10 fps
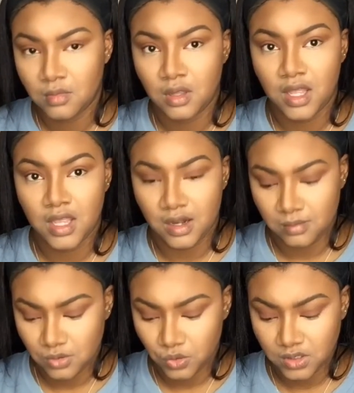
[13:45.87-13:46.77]
And I'm
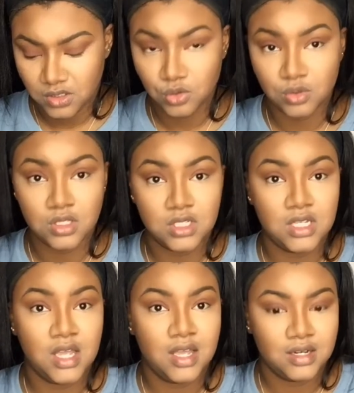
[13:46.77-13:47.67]
going to
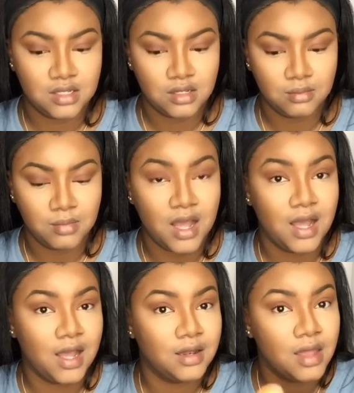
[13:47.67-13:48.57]
set my
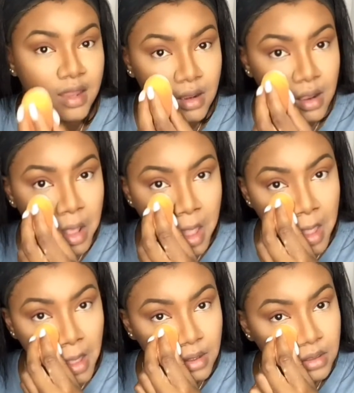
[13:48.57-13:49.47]
highlight.
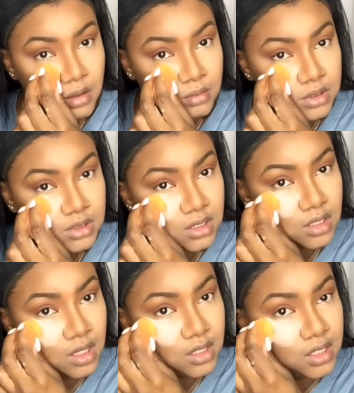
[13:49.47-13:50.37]
So I'm just going
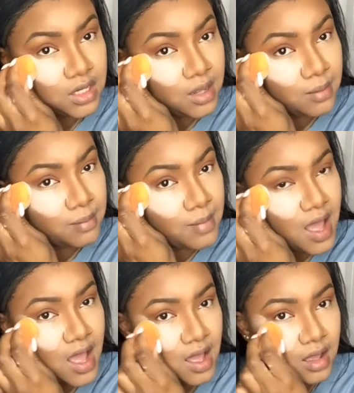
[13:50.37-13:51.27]
to dip my
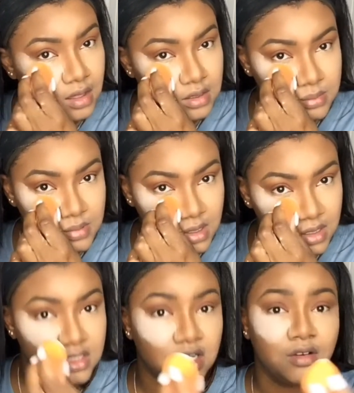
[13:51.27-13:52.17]
sponge.
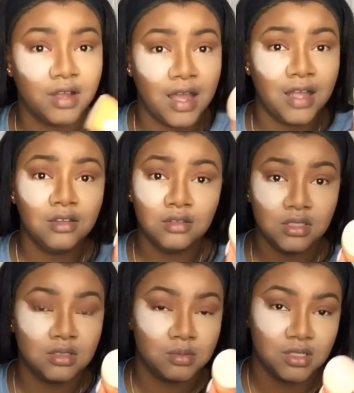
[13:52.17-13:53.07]
Okay, I use this
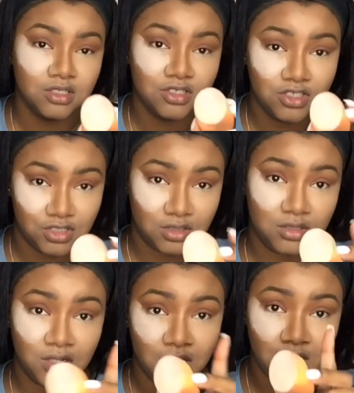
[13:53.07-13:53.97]
sponge
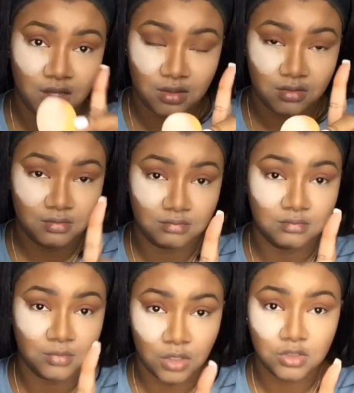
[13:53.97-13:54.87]

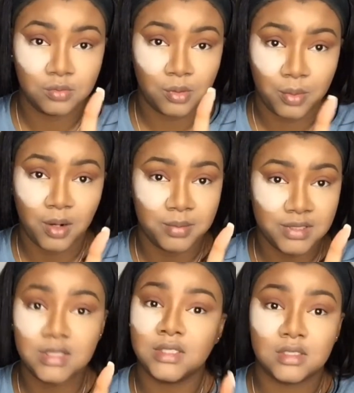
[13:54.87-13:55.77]
multiple
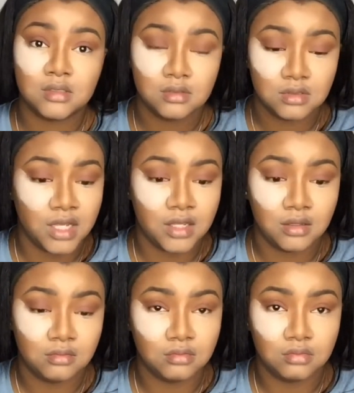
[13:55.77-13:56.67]
purposes. Like,
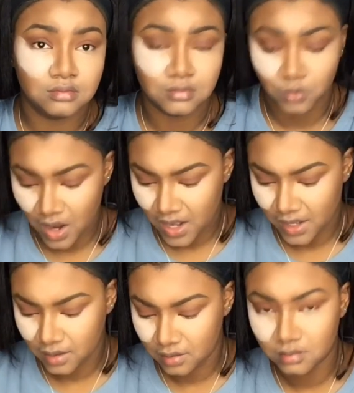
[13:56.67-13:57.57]
why
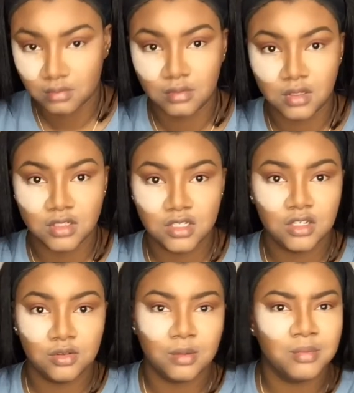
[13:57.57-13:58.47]
continue
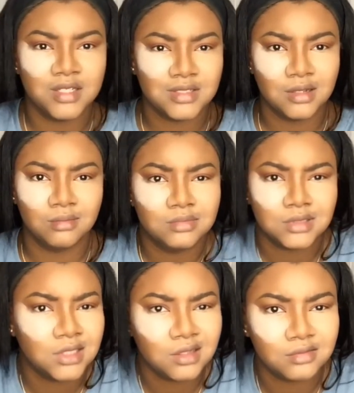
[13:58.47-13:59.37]
to mess up
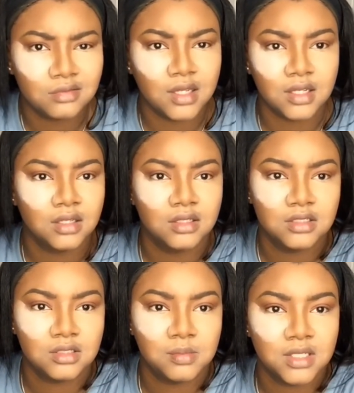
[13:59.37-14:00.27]
stuff? Like, it doesn't
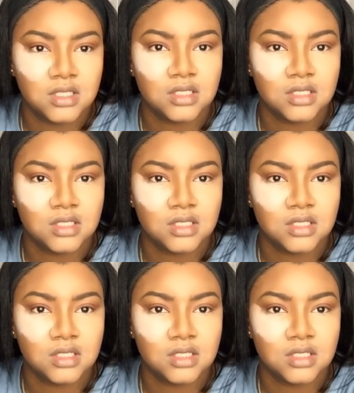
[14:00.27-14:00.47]
make sense.